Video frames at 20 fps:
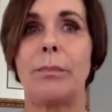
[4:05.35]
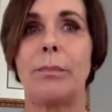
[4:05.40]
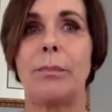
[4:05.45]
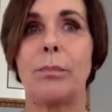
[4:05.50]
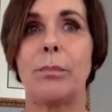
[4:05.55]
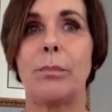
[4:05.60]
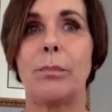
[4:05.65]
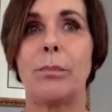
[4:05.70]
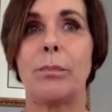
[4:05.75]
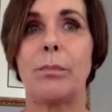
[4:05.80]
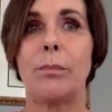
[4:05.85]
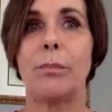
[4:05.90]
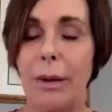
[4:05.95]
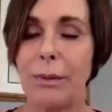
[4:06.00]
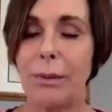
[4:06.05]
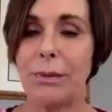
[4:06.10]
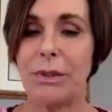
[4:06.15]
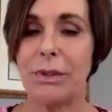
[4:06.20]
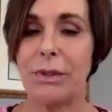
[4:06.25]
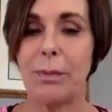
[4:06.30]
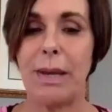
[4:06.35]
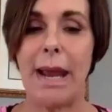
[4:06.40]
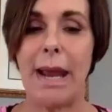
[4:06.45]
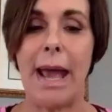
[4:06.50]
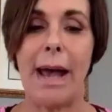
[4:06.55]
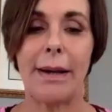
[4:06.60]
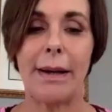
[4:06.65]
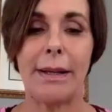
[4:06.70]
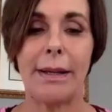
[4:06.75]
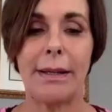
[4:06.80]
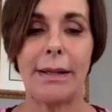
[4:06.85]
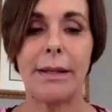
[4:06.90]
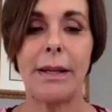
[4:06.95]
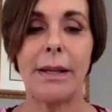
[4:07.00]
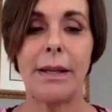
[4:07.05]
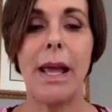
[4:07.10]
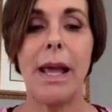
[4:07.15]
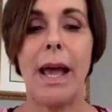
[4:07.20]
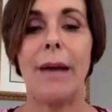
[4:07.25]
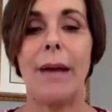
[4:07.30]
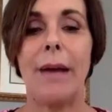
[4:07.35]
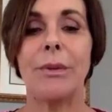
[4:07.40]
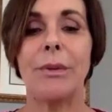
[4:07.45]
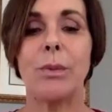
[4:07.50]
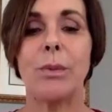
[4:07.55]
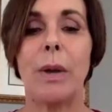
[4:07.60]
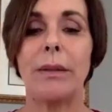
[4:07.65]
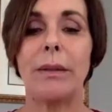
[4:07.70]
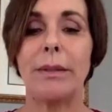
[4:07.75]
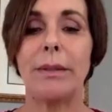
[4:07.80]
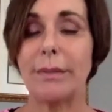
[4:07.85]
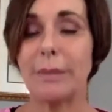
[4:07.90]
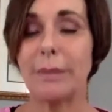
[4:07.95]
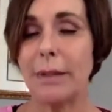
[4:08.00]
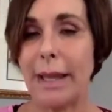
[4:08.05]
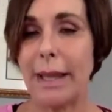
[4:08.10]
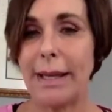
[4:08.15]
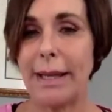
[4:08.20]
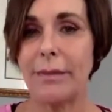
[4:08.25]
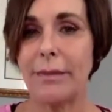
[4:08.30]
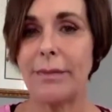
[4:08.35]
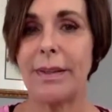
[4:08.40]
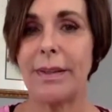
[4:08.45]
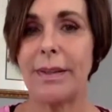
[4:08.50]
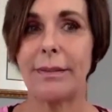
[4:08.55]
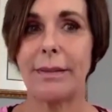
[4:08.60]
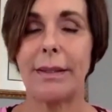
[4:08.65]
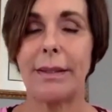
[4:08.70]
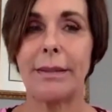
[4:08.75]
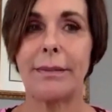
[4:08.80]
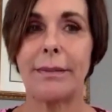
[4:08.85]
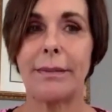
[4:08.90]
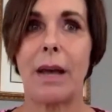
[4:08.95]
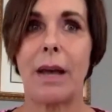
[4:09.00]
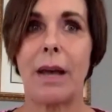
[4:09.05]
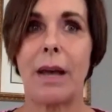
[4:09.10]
proposed to be added, as well as late visits